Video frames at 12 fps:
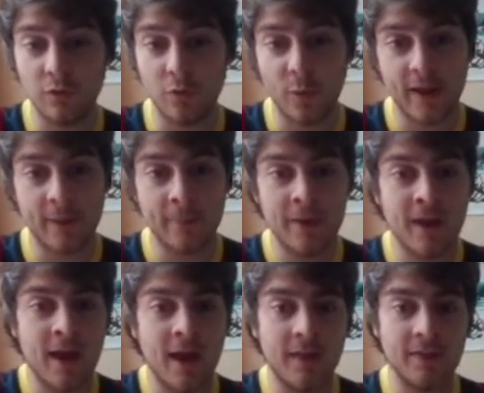the way,
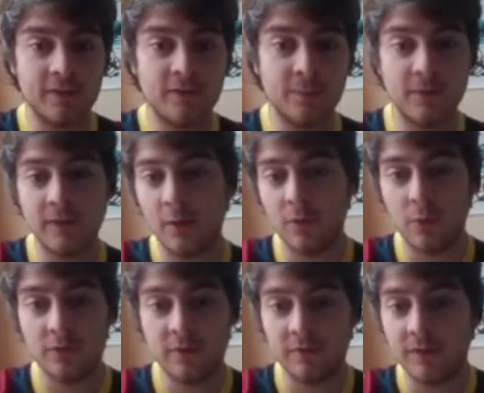and that's something that we
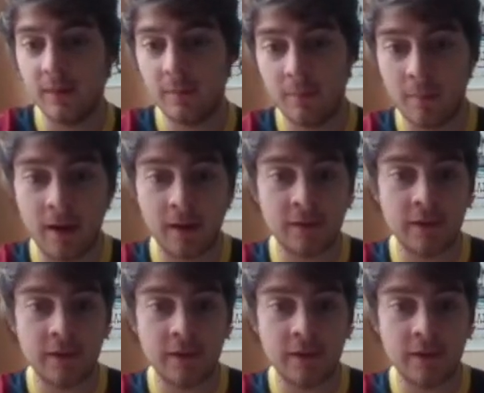always have to keep in mind.